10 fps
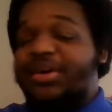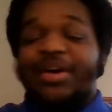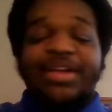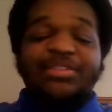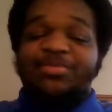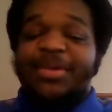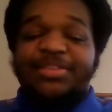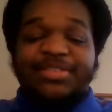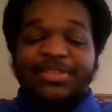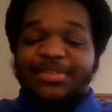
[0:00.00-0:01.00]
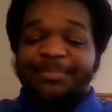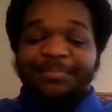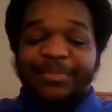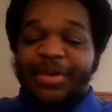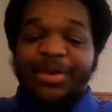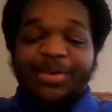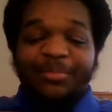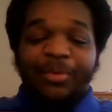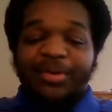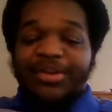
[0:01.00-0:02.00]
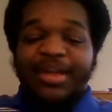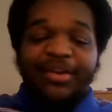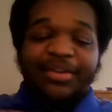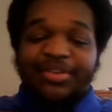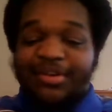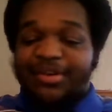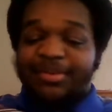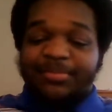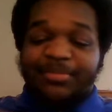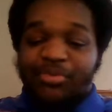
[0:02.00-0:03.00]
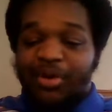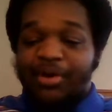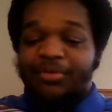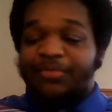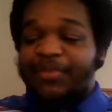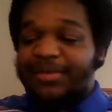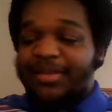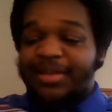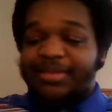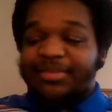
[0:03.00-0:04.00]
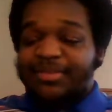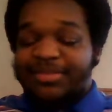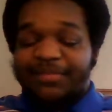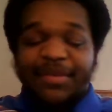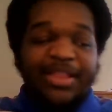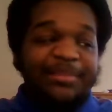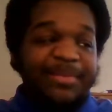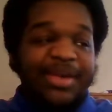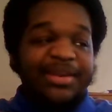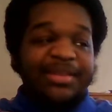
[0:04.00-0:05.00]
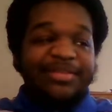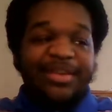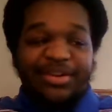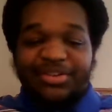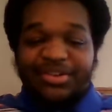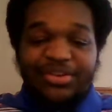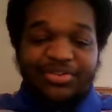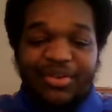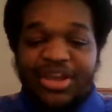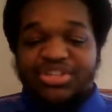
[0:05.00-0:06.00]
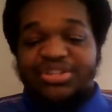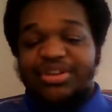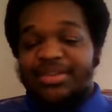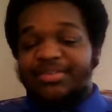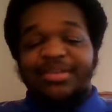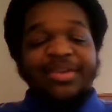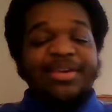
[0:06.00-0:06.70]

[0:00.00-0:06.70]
So I guess we may see some more character growth and development and character interaction and